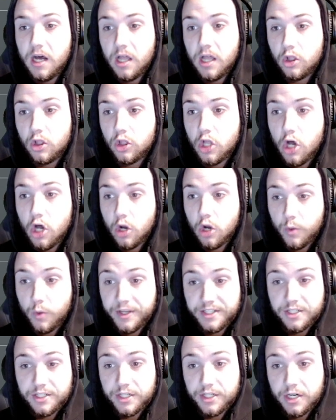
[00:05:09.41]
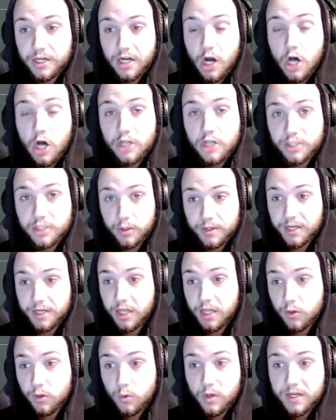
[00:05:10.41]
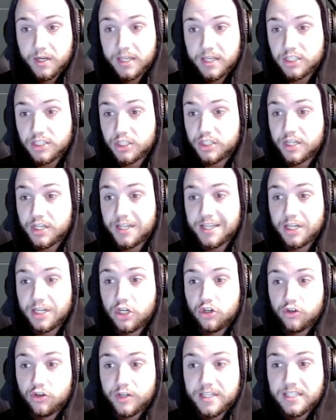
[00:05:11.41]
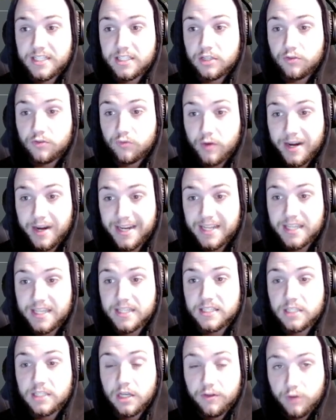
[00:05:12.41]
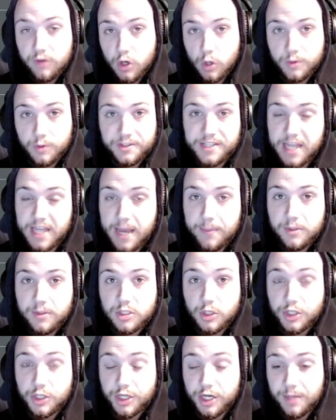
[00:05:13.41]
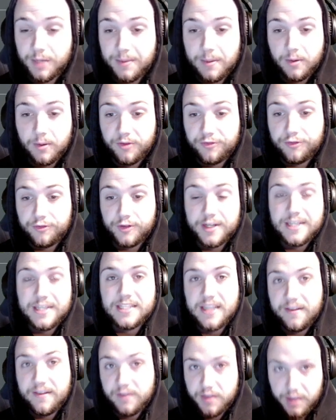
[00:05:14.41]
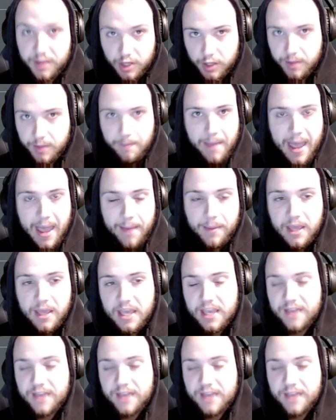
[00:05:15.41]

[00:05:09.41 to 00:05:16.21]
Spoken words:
Long Winter, also another one. It's just going to increase the radius of Cold Snap, so you're going to be able to freeze everything on the map.